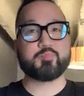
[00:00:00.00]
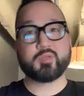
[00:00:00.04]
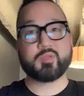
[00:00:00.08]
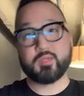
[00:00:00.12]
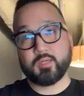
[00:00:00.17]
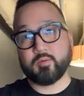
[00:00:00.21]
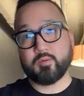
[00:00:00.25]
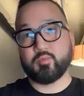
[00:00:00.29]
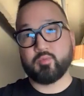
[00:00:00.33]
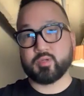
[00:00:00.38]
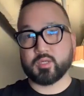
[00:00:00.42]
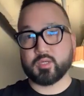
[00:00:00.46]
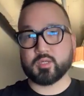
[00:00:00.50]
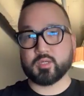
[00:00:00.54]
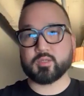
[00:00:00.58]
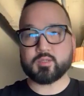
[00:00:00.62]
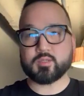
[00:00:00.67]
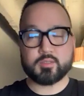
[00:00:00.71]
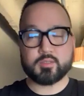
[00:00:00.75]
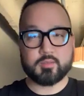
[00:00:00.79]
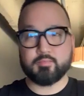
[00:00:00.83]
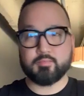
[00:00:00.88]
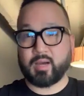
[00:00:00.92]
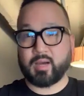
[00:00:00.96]
Which
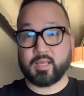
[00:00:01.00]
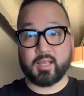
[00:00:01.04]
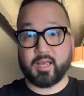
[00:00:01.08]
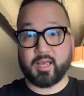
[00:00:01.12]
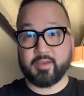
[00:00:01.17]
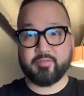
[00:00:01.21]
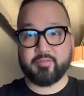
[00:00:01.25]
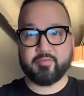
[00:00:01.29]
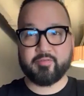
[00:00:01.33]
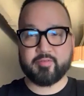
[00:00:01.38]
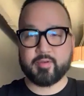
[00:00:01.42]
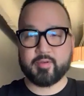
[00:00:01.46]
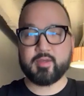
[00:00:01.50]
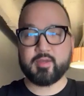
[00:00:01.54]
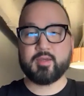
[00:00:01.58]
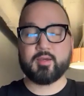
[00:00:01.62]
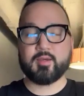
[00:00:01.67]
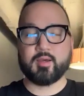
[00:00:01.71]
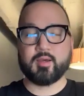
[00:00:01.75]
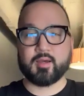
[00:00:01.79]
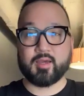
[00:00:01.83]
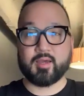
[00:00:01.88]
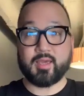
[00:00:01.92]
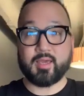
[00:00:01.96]
is my life,
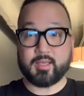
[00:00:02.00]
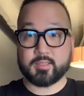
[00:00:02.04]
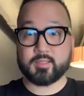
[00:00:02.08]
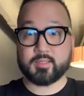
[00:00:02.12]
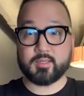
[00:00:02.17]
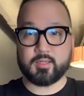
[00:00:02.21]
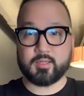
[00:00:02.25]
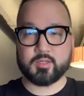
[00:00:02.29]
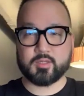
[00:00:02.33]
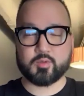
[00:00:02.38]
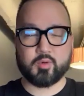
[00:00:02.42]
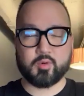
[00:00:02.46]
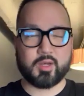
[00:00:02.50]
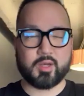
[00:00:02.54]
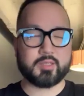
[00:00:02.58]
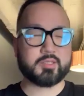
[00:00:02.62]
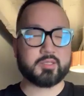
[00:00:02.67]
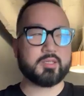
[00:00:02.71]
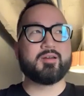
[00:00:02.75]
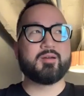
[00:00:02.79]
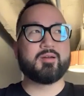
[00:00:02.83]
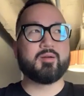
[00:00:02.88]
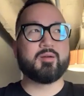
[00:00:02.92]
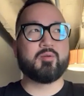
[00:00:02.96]
uh, hence
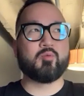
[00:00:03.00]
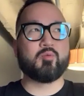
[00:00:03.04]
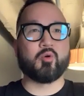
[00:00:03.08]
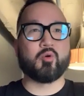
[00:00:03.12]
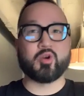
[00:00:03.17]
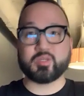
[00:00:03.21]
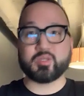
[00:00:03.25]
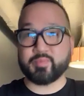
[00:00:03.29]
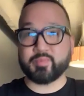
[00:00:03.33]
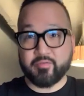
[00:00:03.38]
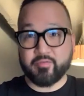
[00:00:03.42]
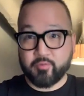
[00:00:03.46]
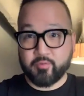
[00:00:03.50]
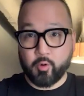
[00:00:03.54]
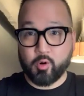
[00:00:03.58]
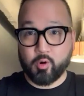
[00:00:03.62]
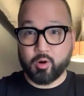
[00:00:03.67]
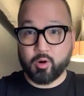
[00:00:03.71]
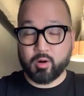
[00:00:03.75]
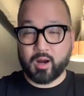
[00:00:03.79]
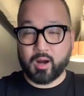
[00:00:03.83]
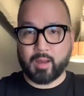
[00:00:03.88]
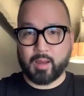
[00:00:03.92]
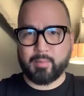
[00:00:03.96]
East-West. Whereas
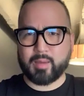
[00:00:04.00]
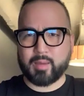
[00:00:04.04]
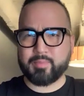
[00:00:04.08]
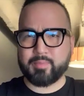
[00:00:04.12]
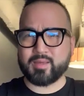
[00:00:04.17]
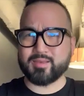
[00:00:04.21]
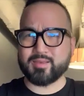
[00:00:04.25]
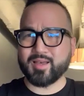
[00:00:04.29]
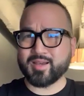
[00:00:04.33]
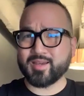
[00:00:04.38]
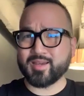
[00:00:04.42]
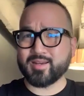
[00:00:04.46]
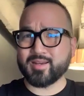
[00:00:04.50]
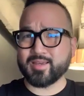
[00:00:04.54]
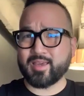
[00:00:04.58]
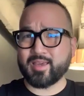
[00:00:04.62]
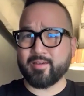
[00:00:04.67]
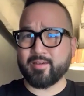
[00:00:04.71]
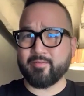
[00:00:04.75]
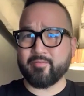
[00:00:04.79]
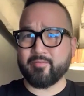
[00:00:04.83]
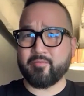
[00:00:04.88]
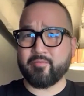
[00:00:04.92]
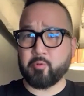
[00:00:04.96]
before, I might be lucky to
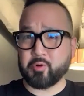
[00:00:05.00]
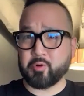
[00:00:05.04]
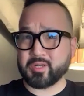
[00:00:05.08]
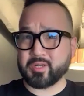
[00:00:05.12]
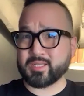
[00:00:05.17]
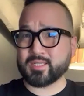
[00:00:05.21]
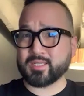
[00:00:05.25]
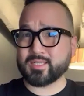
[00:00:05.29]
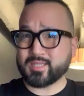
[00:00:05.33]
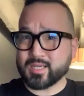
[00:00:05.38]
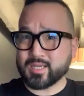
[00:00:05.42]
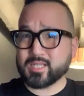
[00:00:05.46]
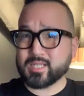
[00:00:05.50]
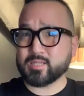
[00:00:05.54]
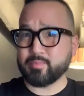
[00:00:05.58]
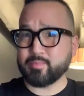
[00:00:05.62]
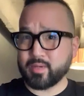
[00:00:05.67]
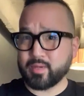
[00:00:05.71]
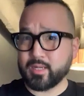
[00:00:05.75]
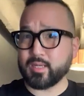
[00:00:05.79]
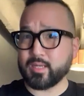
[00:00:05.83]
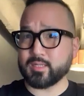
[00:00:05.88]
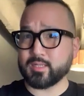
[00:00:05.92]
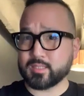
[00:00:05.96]
get four to six
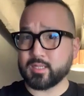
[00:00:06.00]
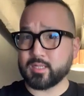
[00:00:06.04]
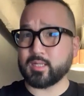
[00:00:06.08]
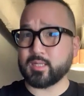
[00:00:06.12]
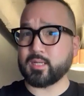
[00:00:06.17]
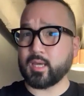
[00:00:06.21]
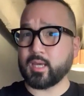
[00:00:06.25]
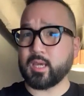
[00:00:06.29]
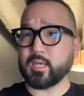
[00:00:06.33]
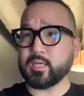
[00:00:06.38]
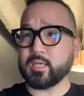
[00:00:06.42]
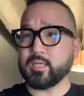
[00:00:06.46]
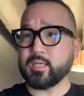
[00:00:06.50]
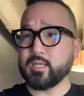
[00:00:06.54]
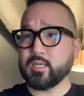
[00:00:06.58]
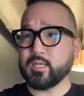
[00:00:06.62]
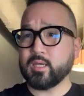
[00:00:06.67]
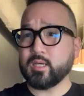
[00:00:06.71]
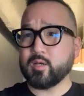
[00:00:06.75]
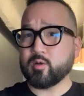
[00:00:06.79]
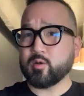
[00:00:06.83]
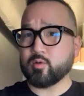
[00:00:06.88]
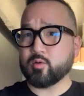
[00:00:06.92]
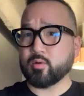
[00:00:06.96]
meetings in a day,
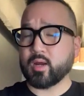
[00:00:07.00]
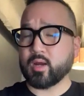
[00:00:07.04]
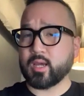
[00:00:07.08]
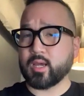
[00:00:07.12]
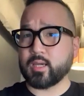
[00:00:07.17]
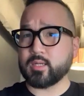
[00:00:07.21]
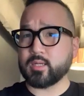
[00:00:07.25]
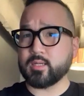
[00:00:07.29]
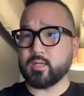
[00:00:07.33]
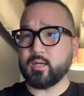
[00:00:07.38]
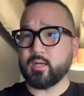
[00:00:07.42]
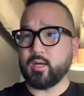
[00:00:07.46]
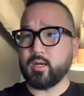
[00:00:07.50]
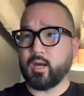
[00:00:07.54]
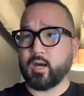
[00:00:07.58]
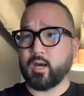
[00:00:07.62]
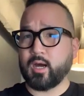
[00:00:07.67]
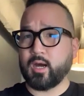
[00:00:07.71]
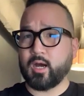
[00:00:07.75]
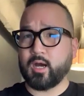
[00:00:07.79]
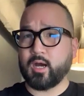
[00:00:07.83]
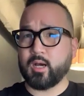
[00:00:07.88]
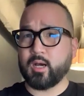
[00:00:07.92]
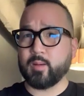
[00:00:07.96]
right?
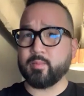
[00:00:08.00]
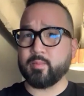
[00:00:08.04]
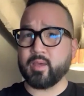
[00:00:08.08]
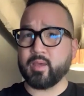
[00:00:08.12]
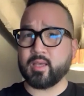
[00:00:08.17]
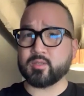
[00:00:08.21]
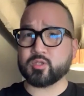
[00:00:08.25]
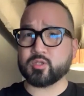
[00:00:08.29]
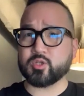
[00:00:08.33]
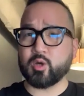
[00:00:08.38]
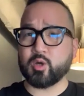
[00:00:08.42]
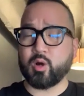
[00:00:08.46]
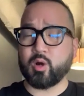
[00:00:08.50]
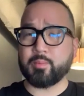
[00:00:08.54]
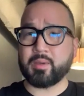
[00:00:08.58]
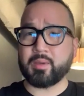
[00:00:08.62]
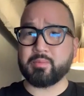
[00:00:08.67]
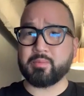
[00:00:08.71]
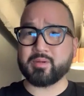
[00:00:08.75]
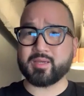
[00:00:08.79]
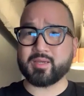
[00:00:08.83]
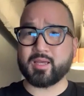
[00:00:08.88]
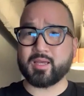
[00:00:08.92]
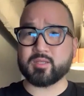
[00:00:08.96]
Um, and so I'm
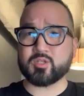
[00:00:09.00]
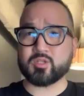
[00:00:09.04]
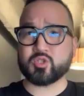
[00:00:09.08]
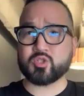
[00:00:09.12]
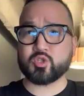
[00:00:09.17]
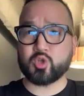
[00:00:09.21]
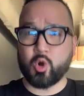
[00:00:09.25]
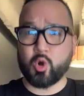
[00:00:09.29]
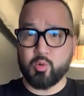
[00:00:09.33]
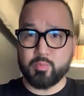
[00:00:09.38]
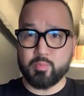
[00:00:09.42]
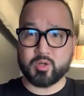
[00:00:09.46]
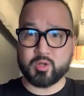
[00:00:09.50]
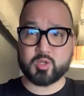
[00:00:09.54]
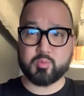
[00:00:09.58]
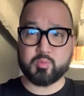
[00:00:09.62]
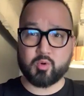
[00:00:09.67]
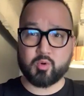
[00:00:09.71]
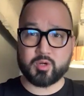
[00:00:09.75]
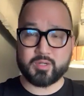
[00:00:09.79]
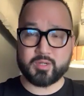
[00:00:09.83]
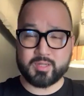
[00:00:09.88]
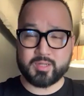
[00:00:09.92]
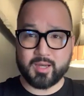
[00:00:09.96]
able to get so much more
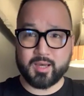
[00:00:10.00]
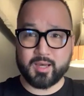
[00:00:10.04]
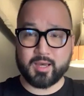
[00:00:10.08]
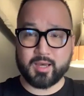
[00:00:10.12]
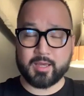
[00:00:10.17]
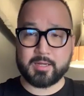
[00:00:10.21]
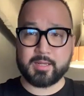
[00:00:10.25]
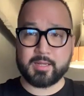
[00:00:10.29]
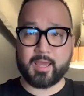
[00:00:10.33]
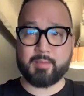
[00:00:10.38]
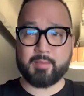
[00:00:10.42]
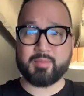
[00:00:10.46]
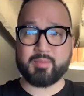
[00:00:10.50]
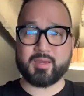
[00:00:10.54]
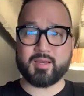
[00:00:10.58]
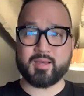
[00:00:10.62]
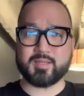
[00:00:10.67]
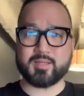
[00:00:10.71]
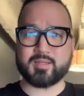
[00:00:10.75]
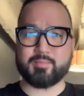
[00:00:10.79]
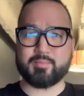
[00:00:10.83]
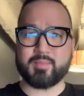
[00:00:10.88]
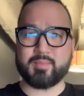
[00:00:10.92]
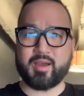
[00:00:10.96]
done. And
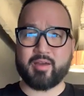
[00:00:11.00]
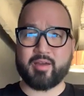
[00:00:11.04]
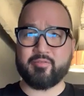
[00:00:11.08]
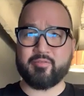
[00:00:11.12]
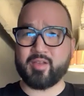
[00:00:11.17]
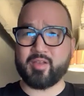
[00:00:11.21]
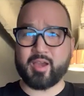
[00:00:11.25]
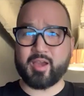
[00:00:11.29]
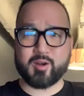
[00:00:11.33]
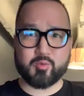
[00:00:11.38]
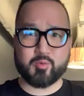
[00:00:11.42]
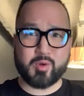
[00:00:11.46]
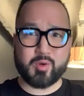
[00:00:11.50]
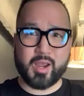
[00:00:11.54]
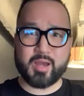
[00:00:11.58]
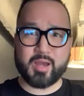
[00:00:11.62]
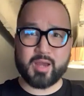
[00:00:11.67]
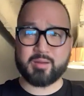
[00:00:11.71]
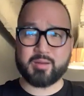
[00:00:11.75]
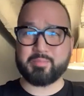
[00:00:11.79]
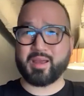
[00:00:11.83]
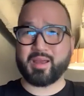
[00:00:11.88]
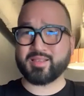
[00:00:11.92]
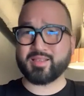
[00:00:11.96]
because I'm not flying around,
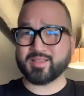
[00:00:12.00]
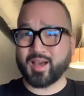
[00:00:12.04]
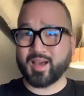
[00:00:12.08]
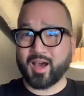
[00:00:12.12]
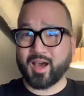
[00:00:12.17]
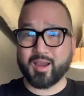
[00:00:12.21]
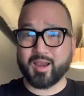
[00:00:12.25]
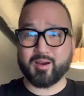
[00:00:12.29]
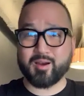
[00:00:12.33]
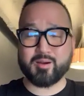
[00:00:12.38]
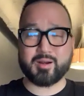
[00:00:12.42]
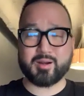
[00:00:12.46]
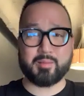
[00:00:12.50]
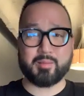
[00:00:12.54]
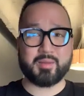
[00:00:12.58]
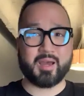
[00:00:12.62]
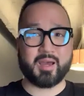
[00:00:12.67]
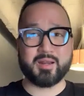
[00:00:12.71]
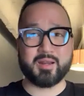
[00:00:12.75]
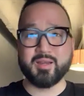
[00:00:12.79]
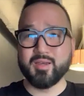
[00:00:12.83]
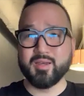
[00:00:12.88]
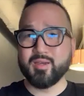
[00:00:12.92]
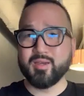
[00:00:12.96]
I'm not tired, I'm not
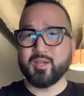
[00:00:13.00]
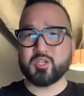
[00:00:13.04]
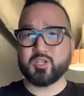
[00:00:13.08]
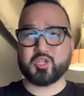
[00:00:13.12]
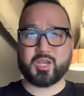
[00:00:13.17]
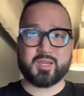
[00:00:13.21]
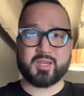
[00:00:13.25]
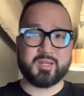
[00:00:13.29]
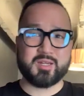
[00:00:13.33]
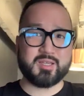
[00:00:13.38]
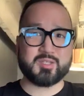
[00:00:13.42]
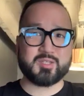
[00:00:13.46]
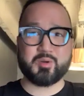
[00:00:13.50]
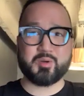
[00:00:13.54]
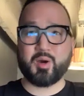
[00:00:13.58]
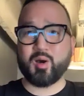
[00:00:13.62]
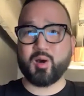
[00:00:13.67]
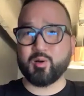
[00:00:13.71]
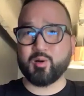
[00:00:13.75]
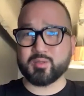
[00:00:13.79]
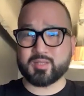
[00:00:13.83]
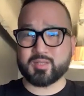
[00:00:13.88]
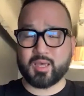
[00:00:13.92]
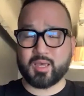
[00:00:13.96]
checking into a
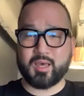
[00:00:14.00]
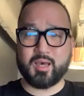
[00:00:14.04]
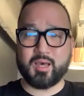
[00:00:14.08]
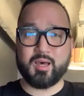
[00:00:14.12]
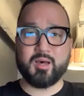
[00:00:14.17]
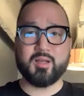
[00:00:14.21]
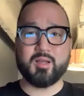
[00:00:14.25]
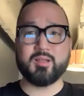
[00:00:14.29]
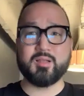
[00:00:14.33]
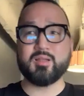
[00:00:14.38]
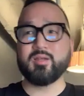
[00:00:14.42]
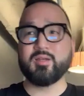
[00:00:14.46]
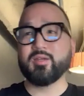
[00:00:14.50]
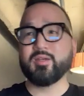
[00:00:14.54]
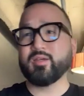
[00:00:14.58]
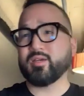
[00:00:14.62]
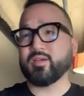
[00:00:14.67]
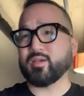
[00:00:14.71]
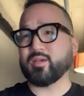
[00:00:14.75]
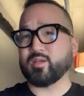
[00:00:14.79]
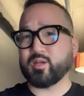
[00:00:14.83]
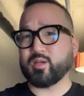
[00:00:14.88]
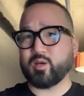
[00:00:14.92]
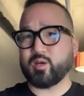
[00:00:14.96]
hotel,
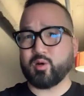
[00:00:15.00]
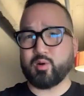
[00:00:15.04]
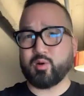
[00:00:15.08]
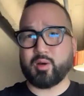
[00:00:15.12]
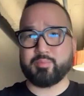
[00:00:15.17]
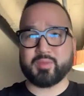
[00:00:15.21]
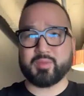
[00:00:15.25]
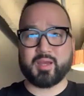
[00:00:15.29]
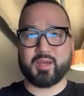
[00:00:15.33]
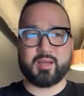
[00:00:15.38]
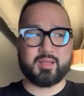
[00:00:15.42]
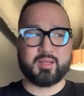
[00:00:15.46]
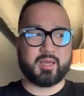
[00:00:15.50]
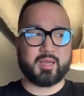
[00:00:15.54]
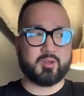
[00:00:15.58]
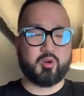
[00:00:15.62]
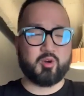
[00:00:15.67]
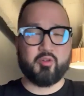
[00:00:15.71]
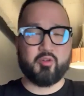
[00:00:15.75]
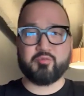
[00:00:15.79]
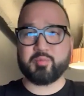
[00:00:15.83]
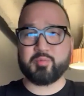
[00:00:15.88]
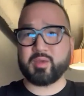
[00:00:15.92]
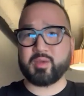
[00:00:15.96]
you know, I'm not like going
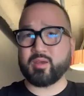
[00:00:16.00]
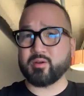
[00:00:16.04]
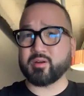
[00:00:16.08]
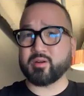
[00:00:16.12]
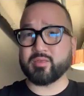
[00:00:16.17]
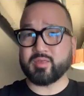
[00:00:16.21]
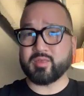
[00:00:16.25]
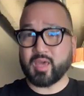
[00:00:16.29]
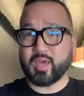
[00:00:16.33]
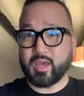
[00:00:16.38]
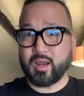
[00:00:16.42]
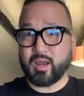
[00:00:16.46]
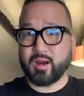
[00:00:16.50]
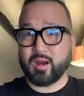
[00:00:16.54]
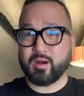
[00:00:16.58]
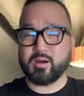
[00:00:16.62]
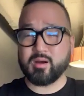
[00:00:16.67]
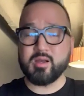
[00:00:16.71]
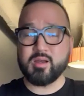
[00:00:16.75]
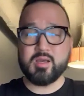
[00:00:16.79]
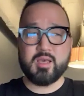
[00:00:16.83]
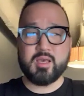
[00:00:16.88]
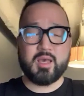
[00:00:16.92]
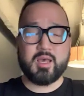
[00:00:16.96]
from here to there.
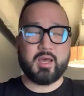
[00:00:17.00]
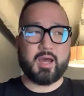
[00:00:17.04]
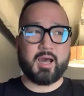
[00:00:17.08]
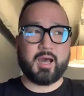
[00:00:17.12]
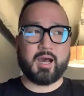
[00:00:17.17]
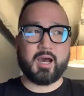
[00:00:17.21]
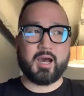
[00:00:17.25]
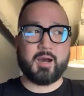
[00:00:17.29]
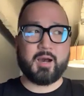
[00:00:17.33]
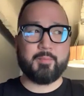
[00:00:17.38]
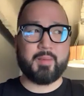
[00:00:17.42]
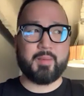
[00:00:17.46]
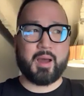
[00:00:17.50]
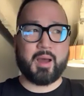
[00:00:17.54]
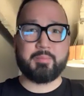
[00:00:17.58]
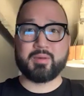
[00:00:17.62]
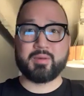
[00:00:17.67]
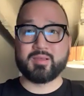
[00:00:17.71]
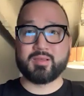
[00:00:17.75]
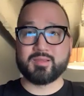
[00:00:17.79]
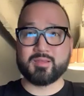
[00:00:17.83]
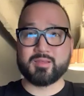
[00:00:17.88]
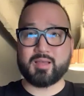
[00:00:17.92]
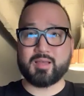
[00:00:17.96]
Um, I'm, a,
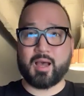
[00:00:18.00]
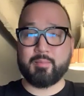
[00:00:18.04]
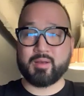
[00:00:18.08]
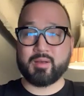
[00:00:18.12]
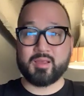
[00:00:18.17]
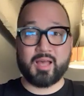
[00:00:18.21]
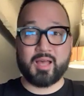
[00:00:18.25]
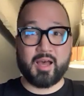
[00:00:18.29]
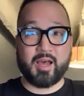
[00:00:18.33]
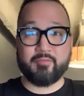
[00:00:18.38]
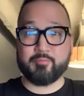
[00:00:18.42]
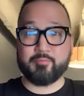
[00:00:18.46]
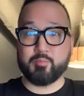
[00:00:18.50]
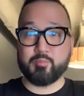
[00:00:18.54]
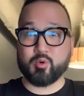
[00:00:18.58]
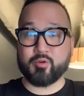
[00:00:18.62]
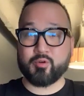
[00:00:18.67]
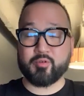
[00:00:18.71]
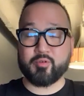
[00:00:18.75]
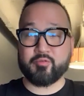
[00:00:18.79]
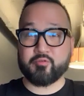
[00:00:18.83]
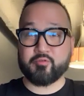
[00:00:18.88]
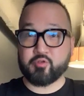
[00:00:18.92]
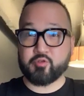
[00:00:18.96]
I'm a lot more
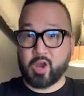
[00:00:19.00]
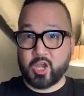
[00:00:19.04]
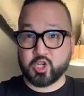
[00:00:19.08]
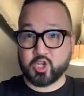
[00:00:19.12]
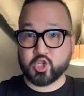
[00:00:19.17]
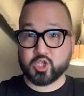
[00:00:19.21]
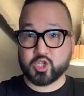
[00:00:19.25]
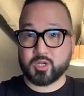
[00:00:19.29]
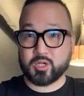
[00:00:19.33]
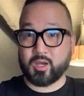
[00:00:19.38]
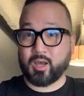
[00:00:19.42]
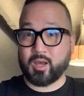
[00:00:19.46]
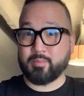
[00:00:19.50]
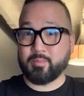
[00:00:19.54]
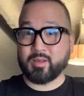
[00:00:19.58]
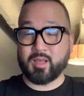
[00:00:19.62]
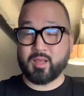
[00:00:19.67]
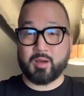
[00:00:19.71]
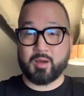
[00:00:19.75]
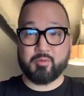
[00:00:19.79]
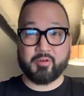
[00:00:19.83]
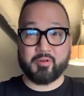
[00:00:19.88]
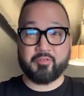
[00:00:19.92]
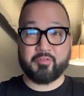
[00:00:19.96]
fresh. I'm a lot
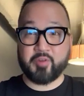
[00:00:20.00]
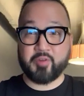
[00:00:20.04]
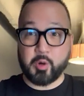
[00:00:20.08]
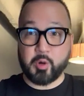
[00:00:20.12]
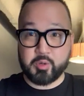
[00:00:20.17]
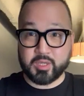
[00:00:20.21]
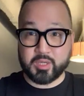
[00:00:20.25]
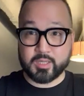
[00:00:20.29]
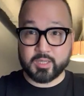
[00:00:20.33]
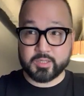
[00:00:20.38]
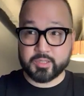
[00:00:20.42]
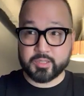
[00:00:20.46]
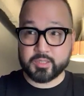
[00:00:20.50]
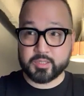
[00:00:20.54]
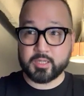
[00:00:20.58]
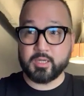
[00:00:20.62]
more focused.